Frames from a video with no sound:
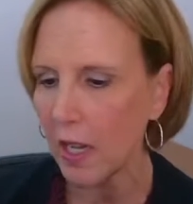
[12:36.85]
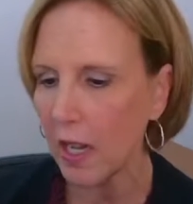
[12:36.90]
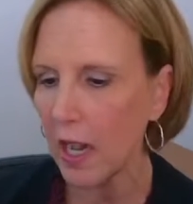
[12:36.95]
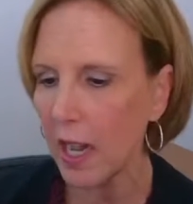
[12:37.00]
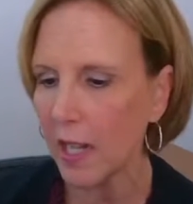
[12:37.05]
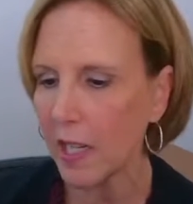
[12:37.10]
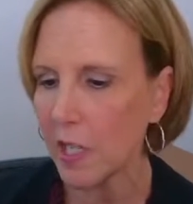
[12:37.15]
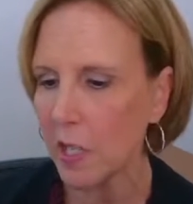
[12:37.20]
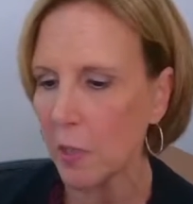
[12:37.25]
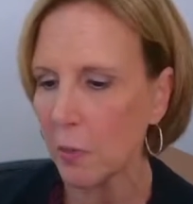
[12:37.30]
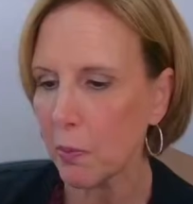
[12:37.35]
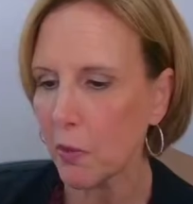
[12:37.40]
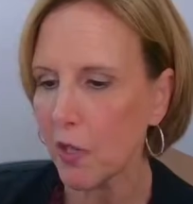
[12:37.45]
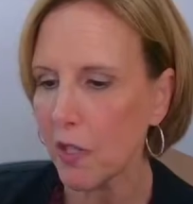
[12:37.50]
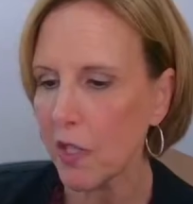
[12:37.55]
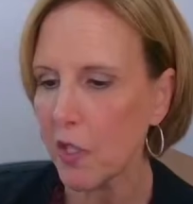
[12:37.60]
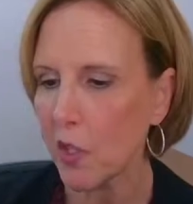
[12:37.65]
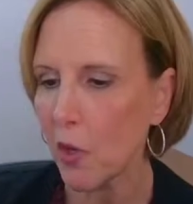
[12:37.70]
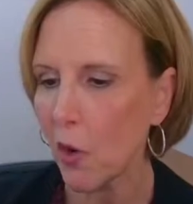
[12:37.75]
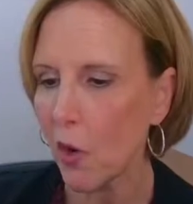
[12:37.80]

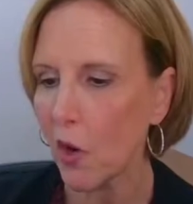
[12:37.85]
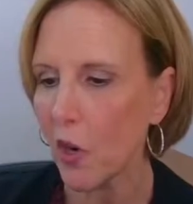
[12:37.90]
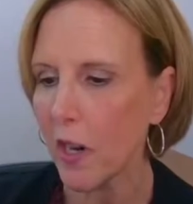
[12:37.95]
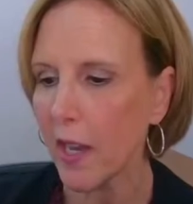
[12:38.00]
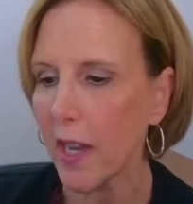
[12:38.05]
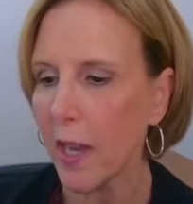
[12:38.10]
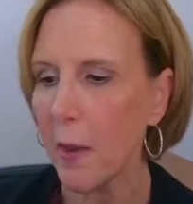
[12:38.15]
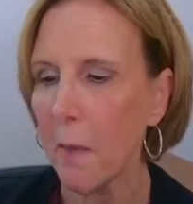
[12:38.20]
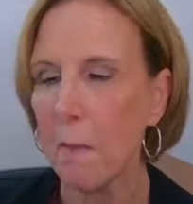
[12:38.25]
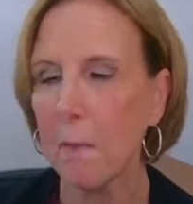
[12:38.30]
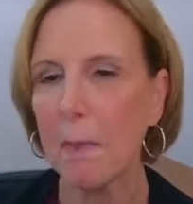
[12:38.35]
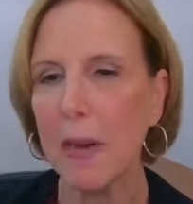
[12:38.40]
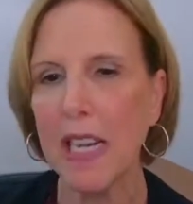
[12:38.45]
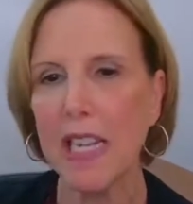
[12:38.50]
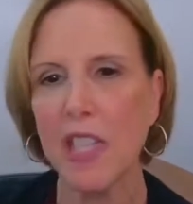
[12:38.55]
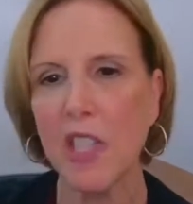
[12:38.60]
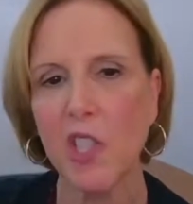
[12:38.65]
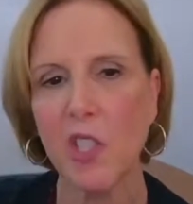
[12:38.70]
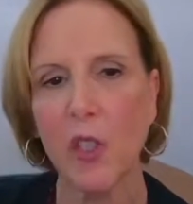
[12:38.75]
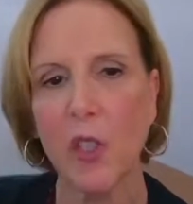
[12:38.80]
Expiratory
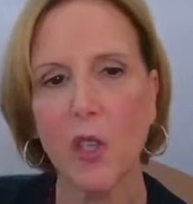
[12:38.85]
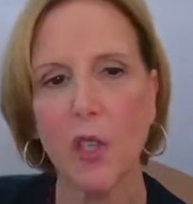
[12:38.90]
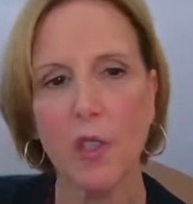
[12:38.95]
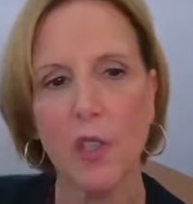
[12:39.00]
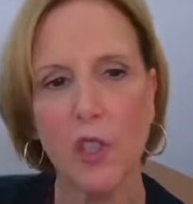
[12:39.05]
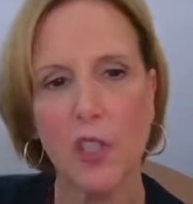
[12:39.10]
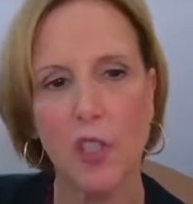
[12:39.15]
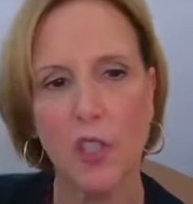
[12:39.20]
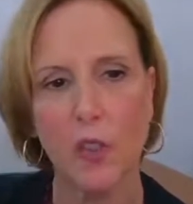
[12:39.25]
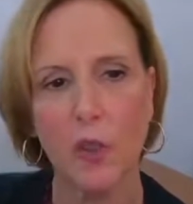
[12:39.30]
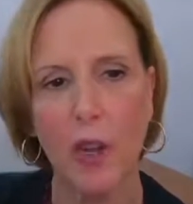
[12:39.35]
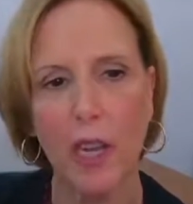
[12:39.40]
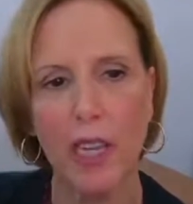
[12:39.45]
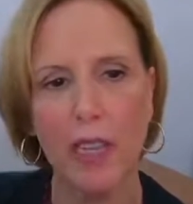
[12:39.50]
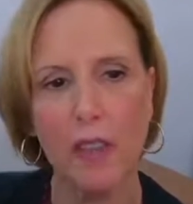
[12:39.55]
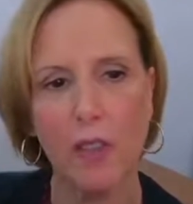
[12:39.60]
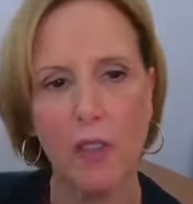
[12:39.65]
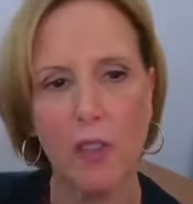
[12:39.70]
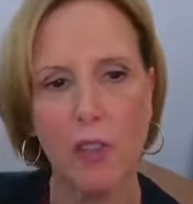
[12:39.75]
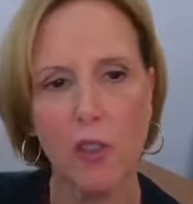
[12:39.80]
Muscle
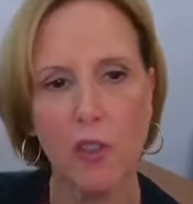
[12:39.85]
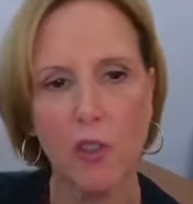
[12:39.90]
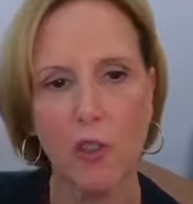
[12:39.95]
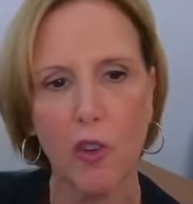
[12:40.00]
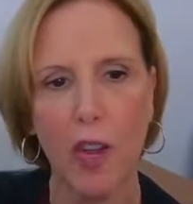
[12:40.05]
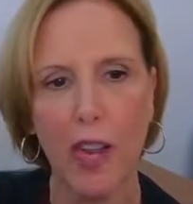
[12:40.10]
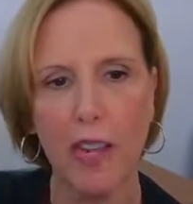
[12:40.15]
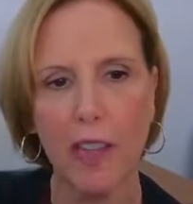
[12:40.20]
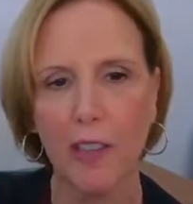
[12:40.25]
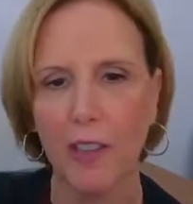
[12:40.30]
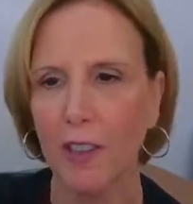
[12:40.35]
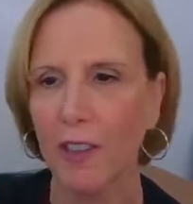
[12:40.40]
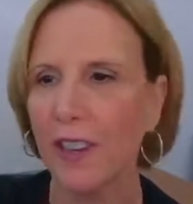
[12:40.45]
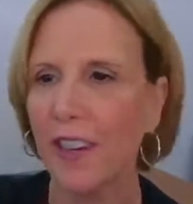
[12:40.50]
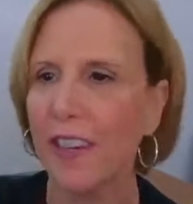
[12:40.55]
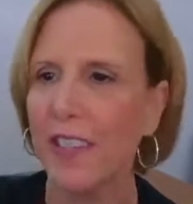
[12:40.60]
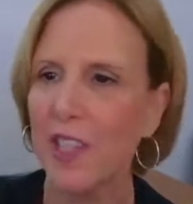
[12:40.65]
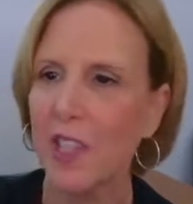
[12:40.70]
Strength Trainer.